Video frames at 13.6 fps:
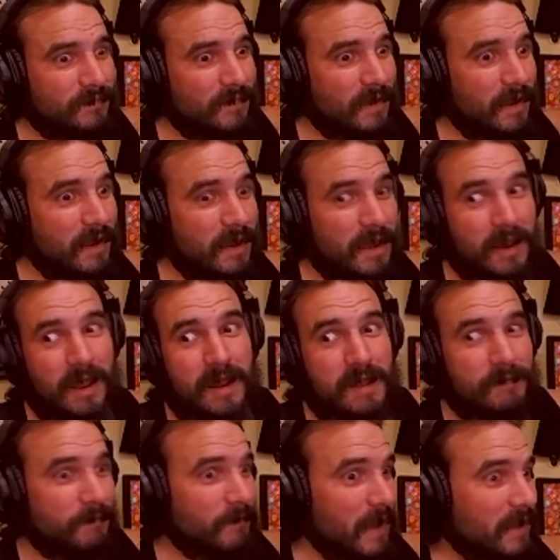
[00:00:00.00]
any
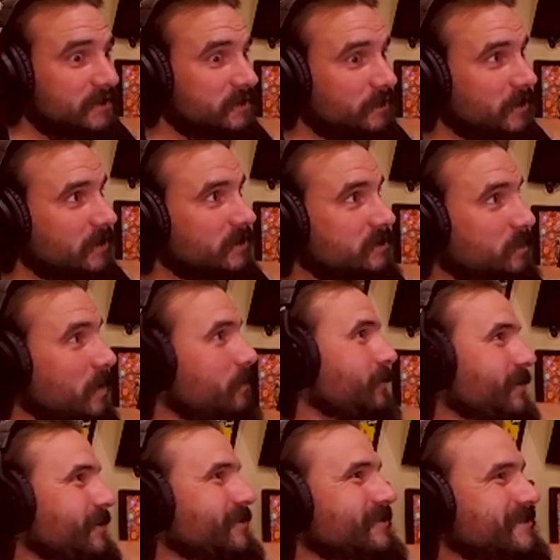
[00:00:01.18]
fashion, because people
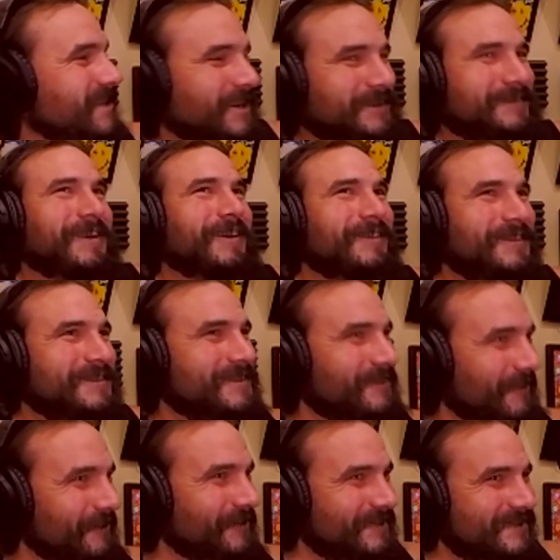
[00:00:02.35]
that use psychedelics
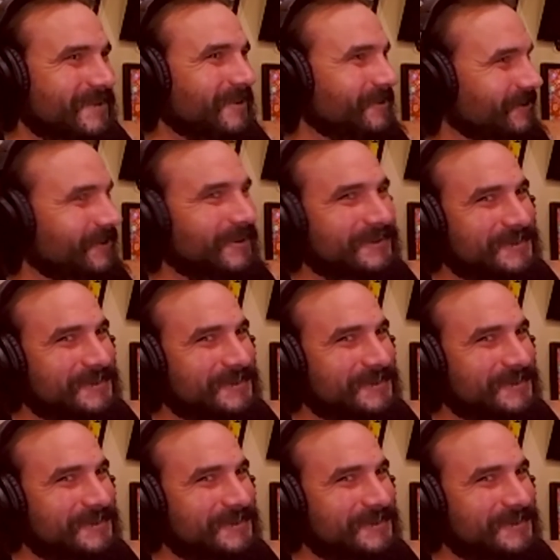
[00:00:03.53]
don't use other illicit